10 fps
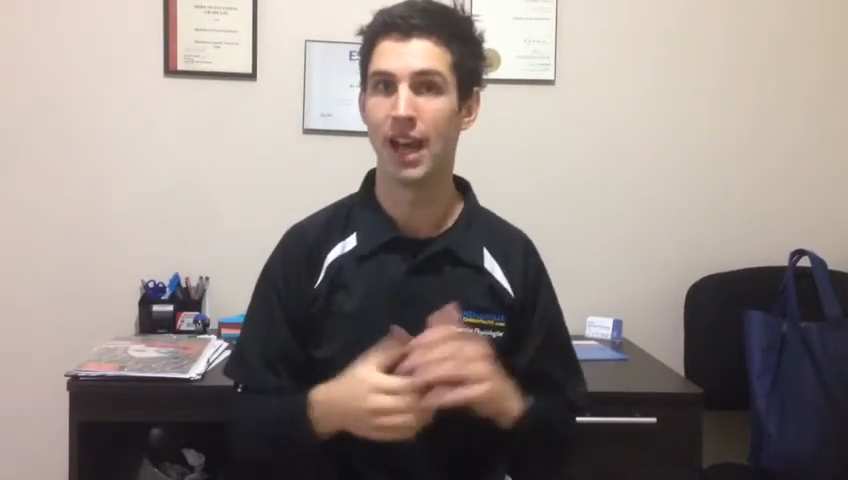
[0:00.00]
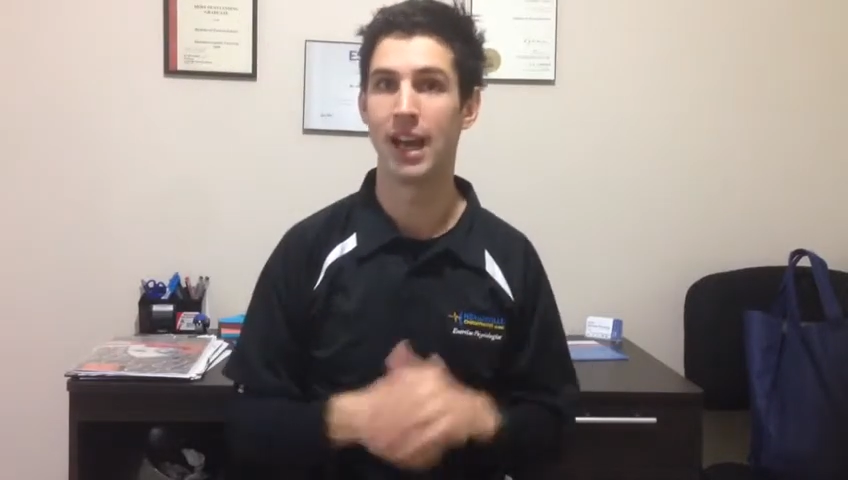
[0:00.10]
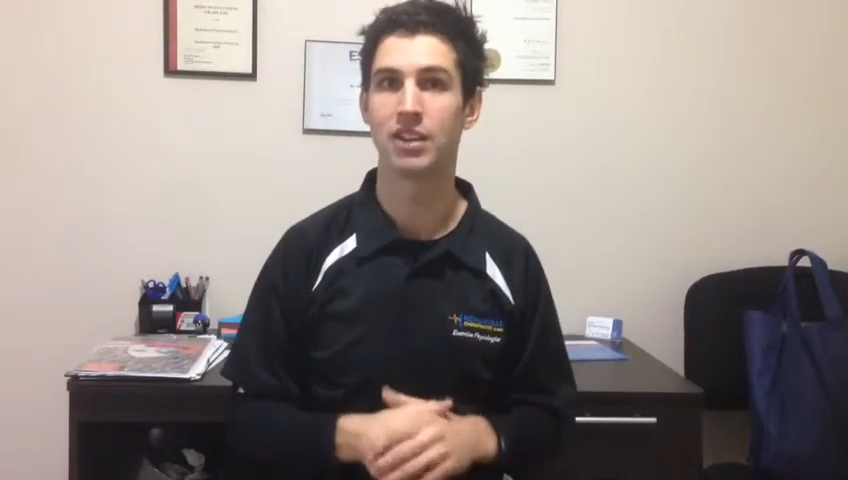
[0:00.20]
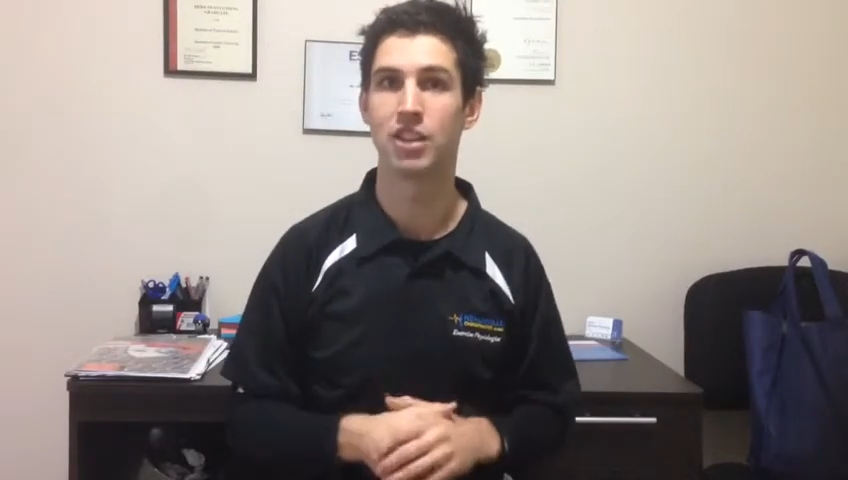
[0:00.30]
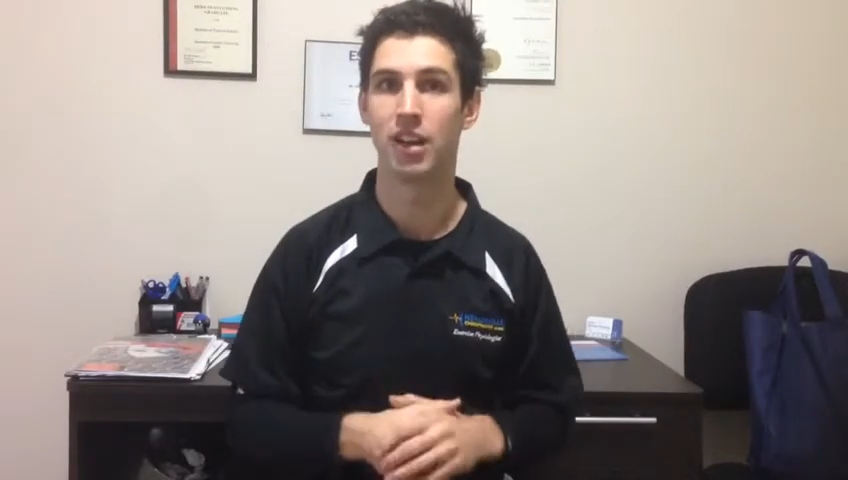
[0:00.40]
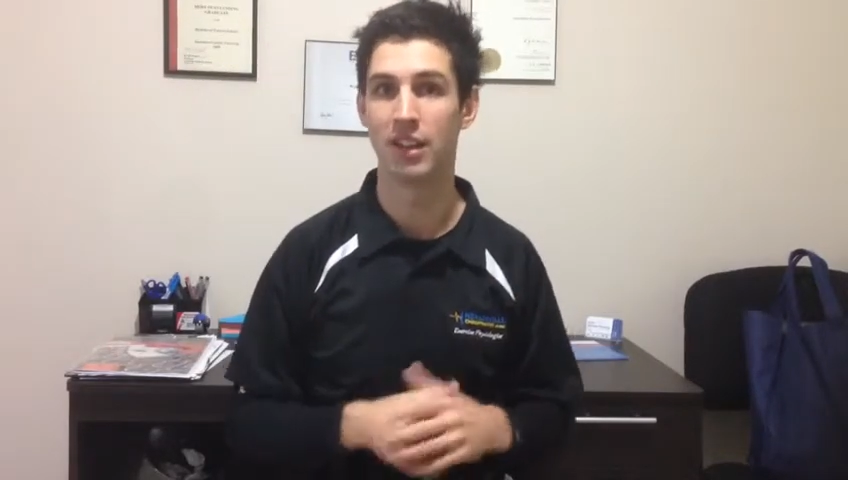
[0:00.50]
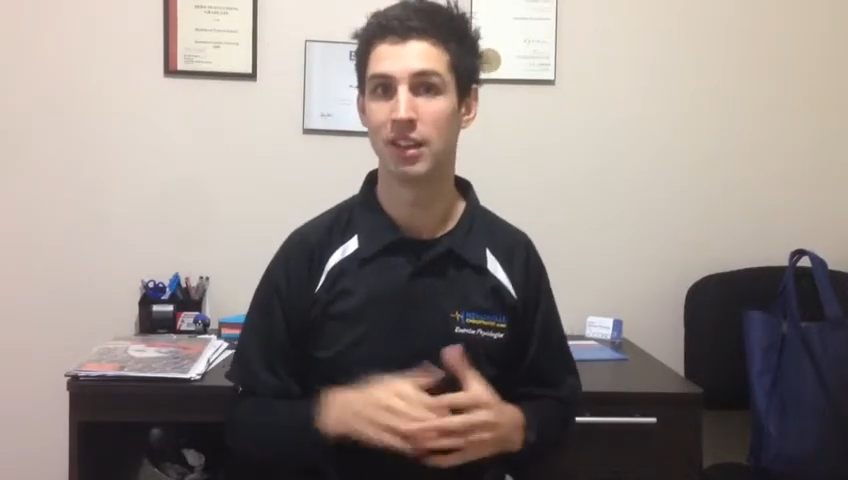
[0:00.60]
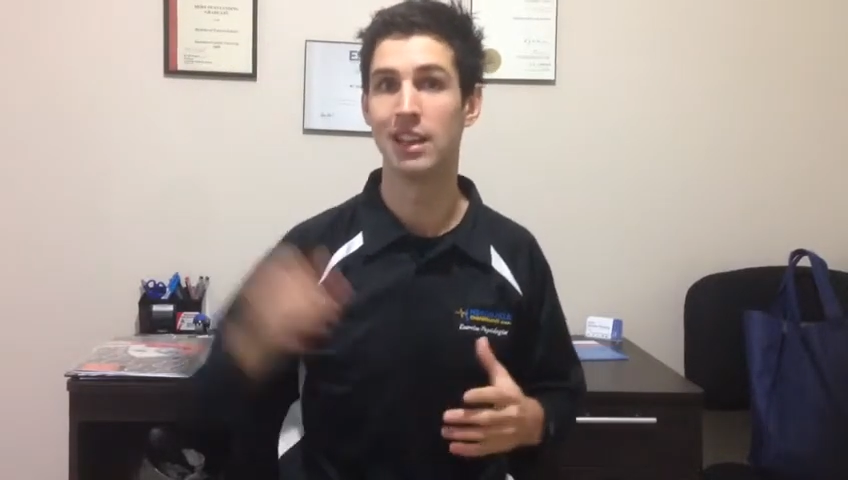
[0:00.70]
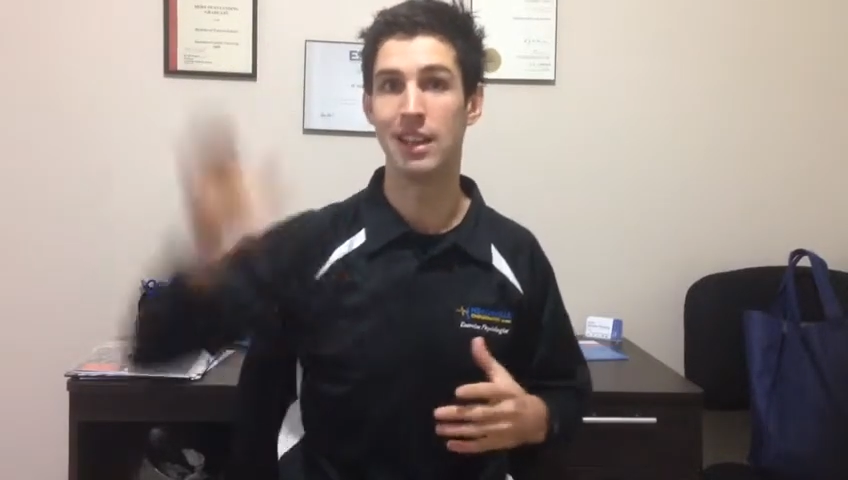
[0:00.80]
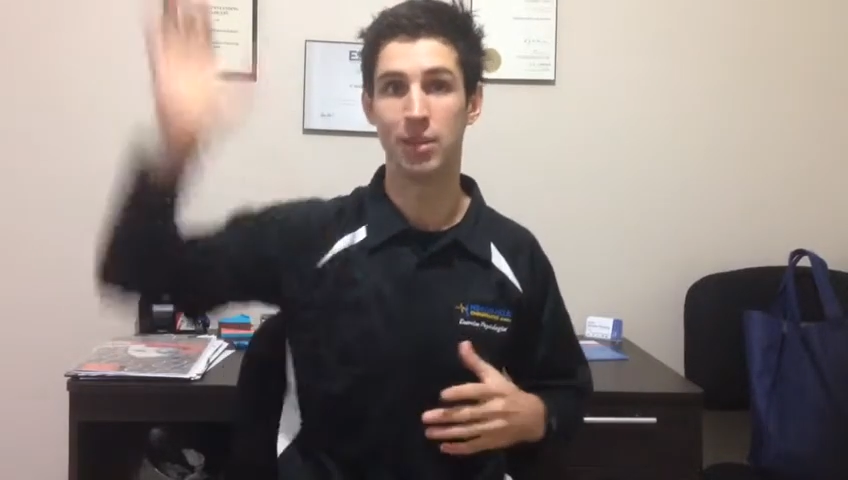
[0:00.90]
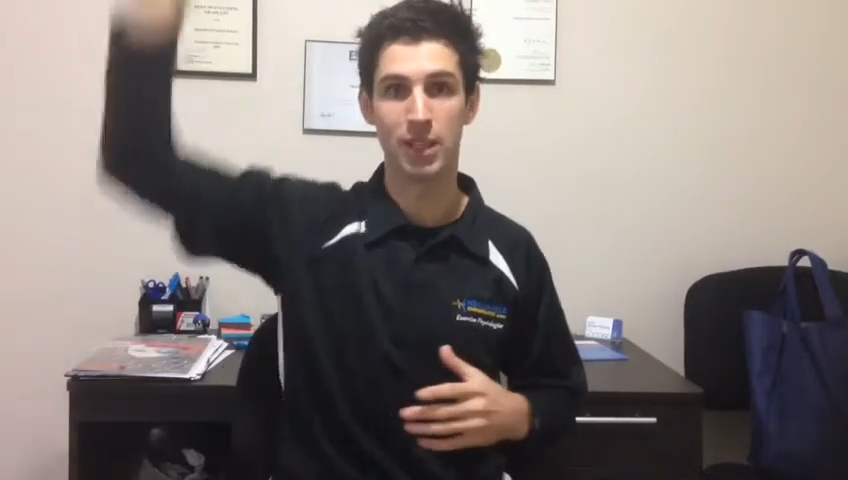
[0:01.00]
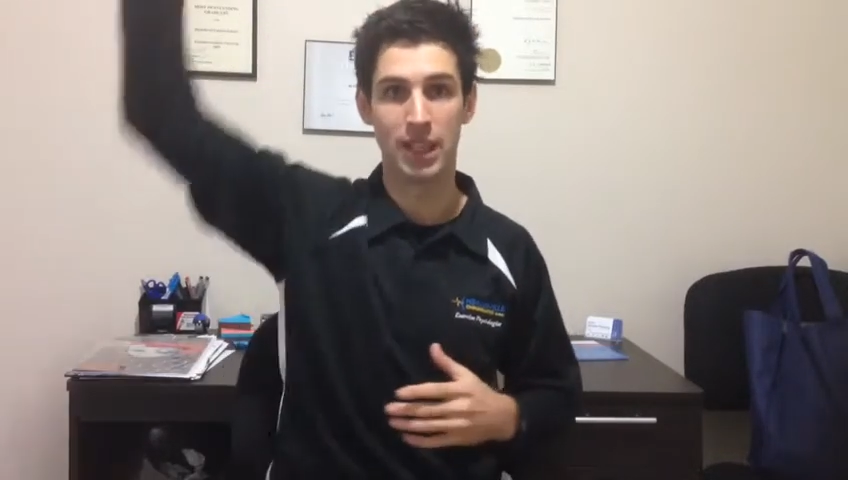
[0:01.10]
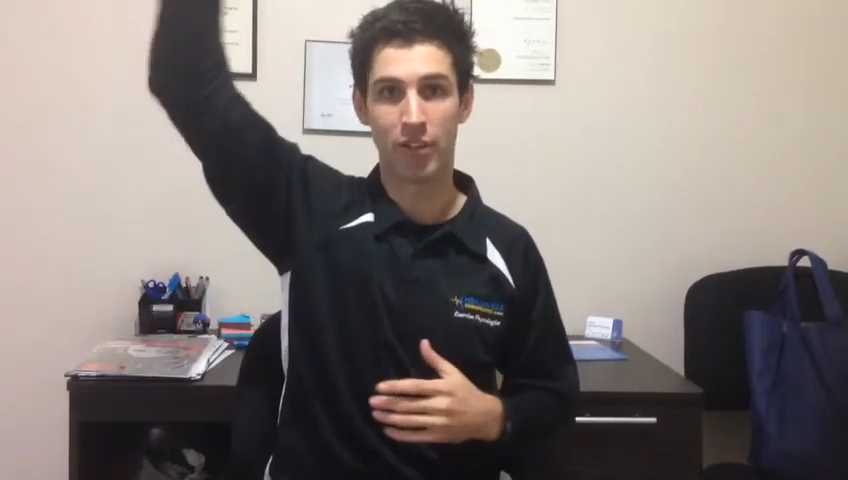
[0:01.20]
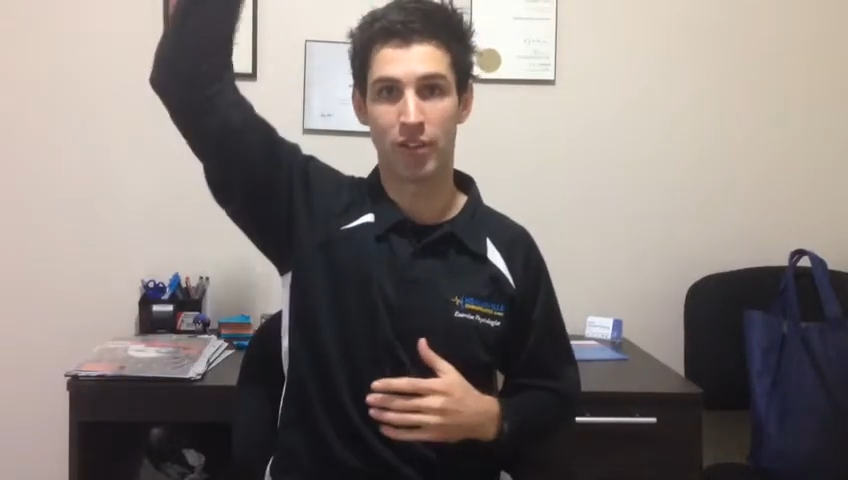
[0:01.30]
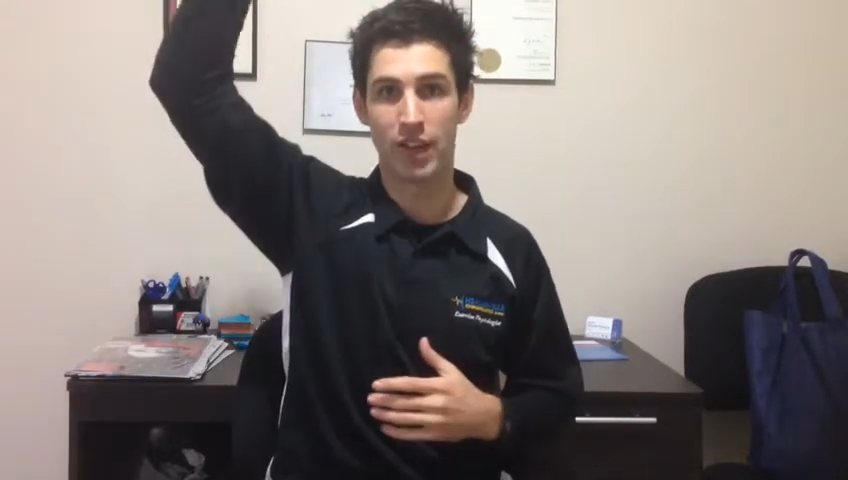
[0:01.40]
are tight that limit
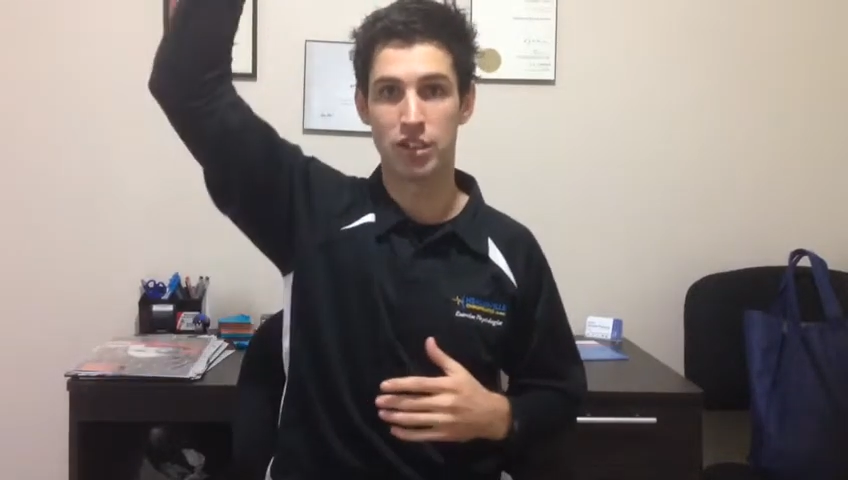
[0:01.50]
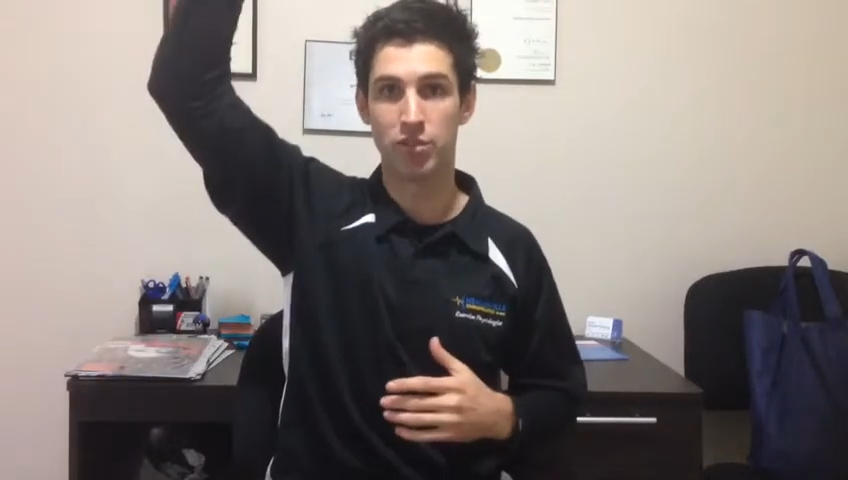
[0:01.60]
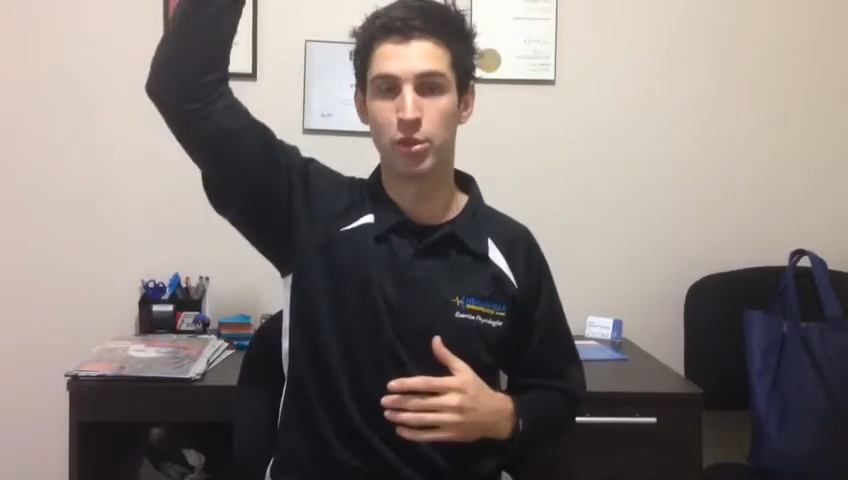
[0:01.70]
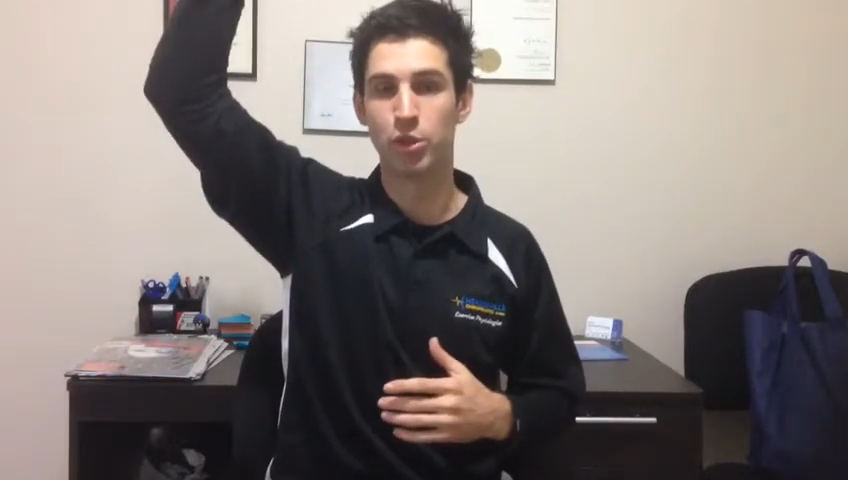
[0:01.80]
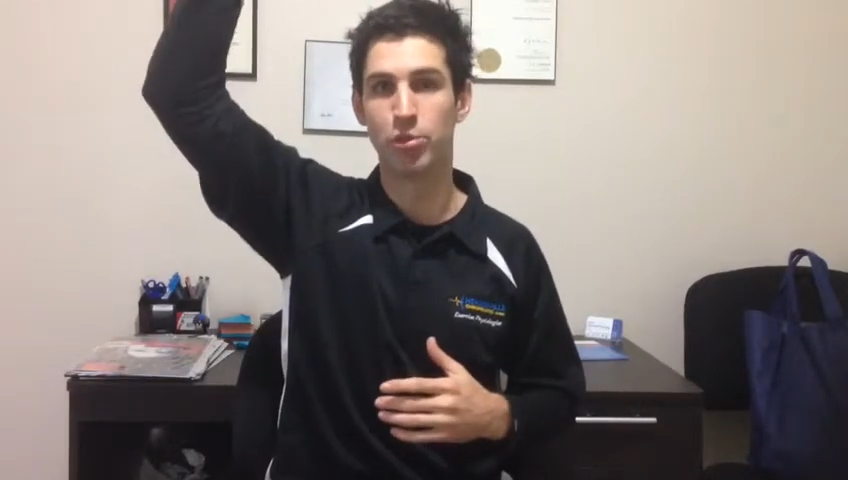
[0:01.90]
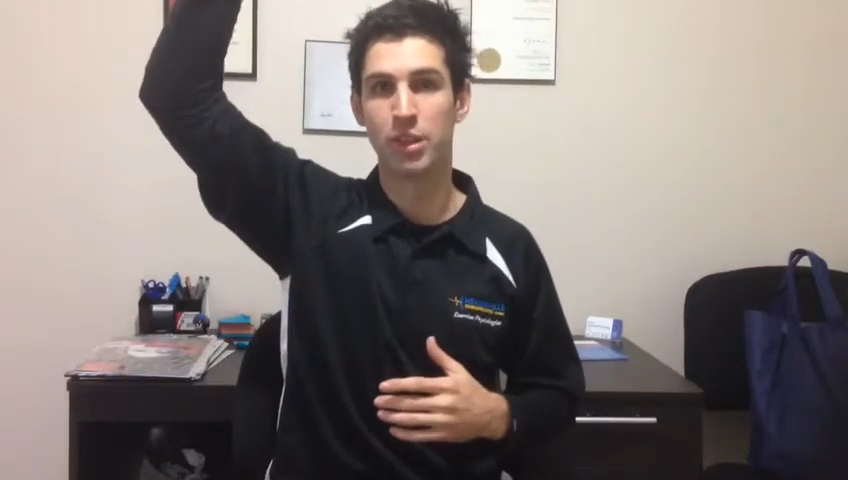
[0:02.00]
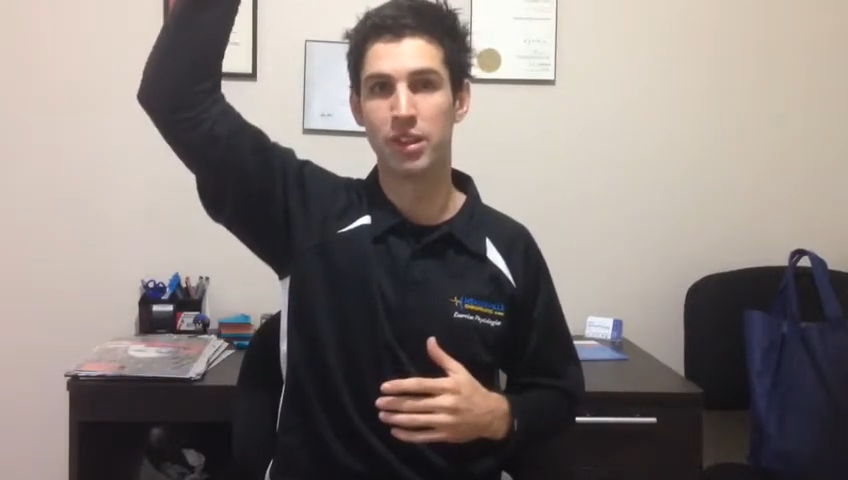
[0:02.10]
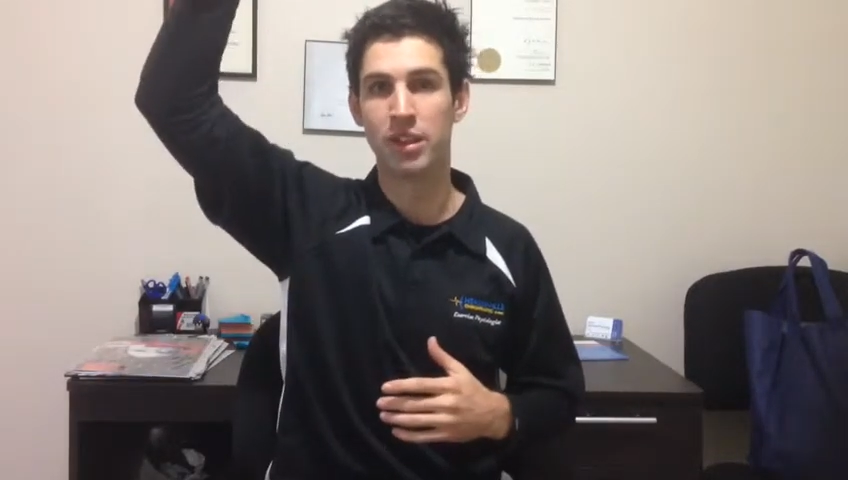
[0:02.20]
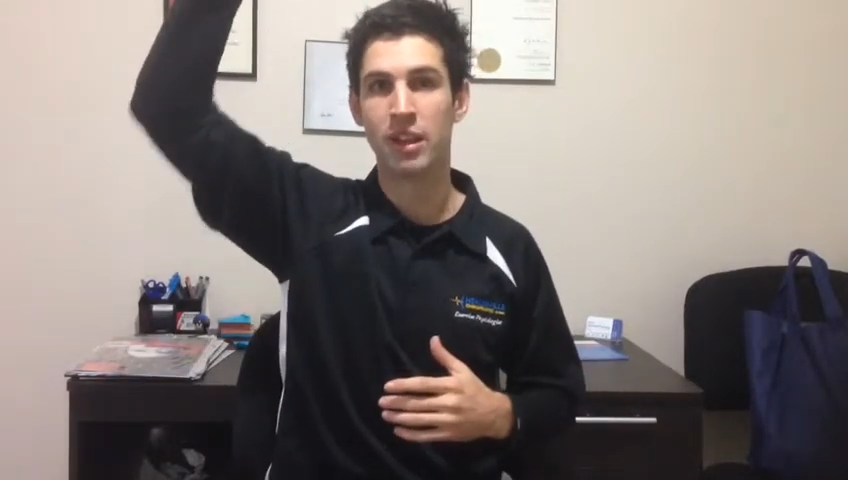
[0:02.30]
that range of movement.